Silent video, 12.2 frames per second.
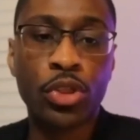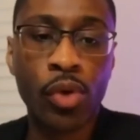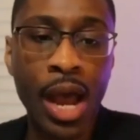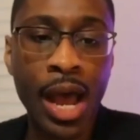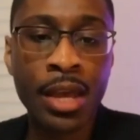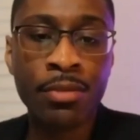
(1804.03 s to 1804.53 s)
for
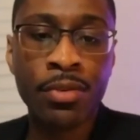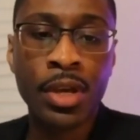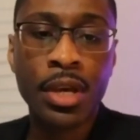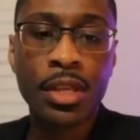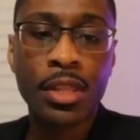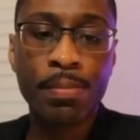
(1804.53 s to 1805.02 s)
you to
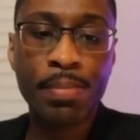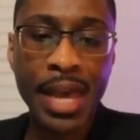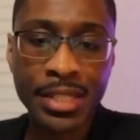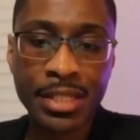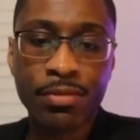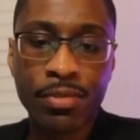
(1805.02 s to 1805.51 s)
thrive,
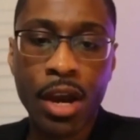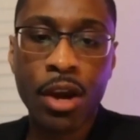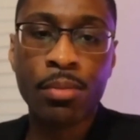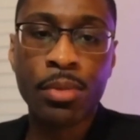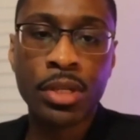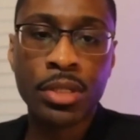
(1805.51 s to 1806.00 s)
the best
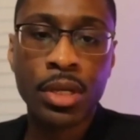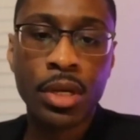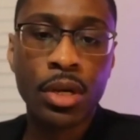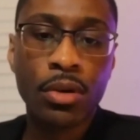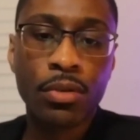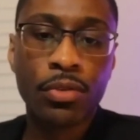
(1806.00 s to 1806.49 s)

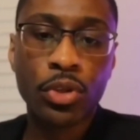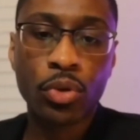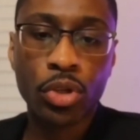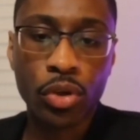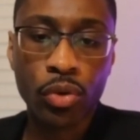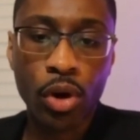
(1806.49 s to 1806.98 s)
environment
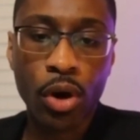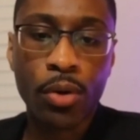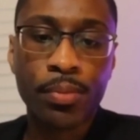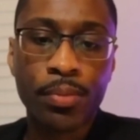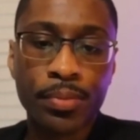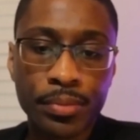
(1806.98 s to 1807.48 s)
for you to
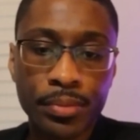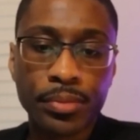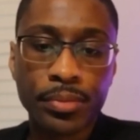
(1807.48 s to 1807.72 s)
grow.